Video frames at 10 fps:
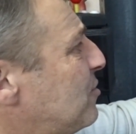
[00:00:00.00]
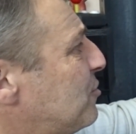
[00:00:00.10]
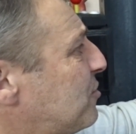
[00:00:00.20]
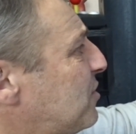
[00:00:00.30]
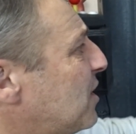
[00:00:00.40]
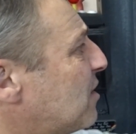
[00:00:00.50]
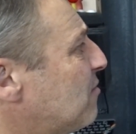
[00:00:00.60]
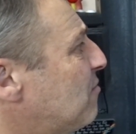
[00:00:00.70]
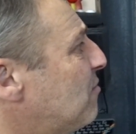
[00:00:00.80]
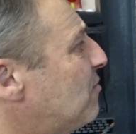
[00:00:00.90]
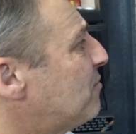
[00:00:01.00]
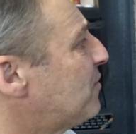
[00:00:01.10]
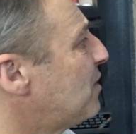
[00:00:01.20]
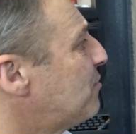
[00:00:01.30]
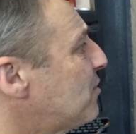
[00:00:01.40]
just tick
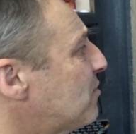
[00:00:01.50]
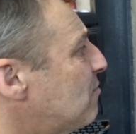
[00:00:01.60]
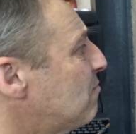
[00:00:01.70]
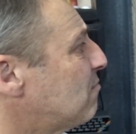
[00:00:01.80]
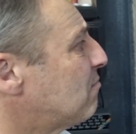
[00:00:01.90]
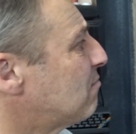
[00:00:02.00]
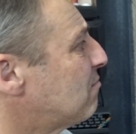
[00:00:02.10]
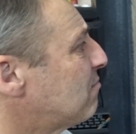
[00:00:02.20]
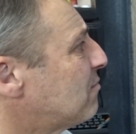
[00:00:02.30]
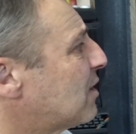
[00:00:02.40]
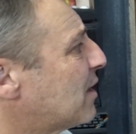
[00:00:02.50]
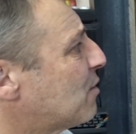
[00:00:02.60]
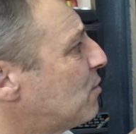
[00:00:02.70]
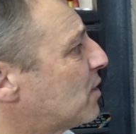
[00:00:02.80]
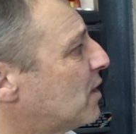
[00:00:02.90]
favourites and click
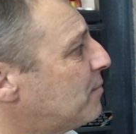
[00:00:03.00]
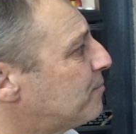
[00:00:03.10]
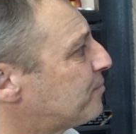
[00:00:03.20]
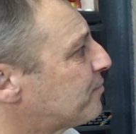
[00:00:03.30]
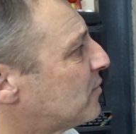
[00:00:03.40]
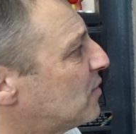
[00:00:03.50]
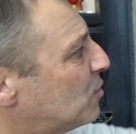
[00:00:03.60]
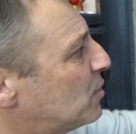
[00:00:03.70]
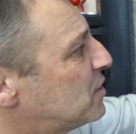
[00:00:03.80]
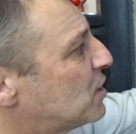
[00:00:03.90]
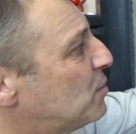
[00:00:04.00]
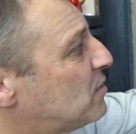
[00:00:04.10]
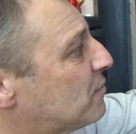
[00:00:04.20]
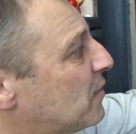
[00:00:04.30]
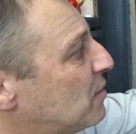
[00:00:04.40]
OK. Now when you go
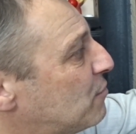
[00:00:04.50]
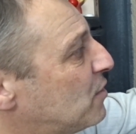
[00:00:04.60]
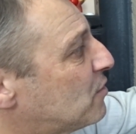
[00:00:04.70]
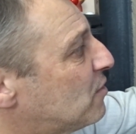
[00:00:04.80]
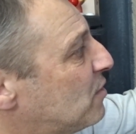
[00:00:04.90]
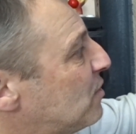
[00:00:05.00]
into favourites,